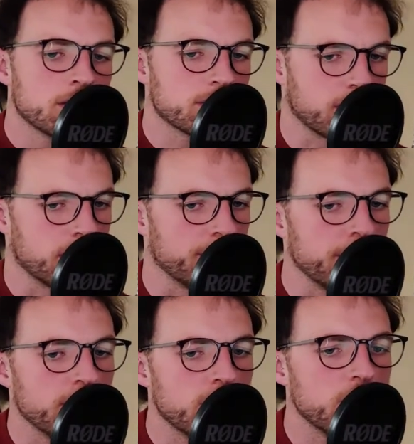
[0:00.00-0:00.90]
Dirty
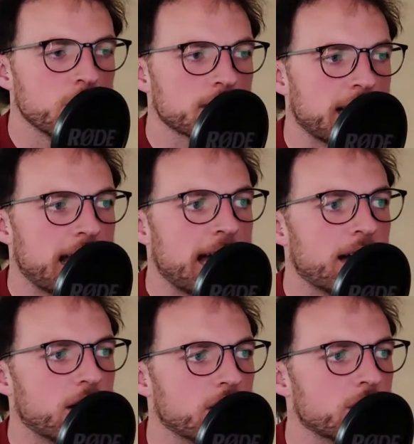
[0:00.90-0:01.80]
dirty old
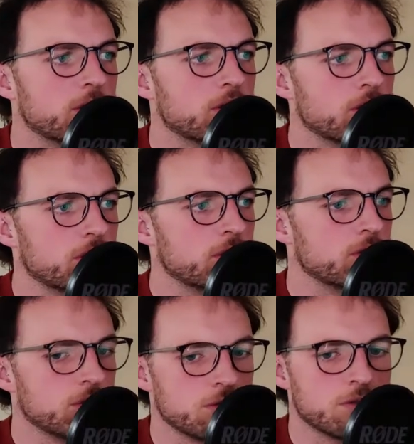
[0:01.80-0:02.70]

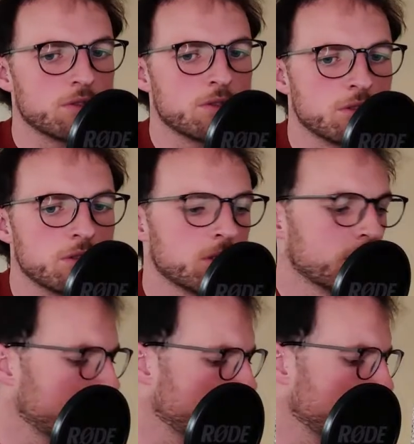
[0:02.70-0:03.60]
town,
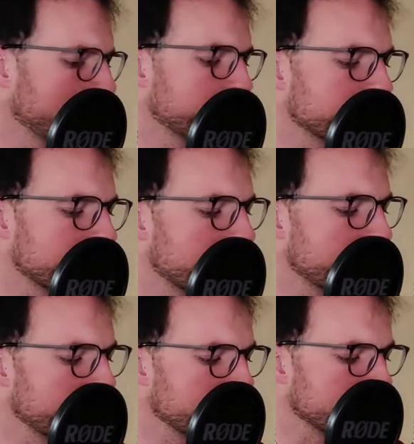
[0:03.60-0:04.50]

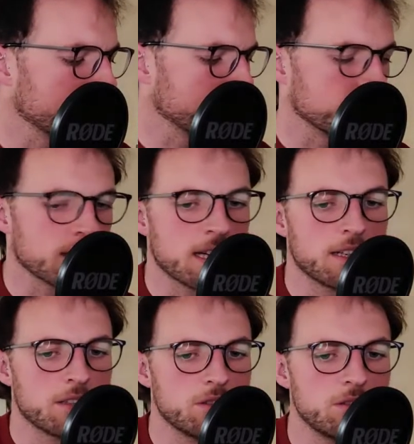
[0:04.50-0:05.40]
dirty old
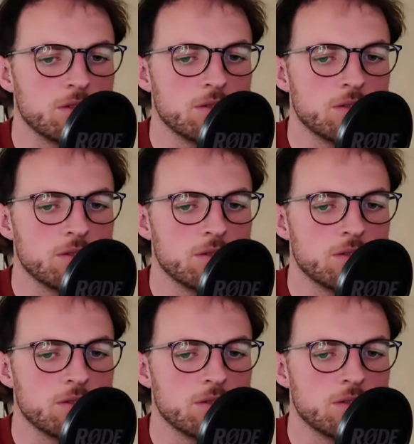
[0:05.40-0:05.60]
town.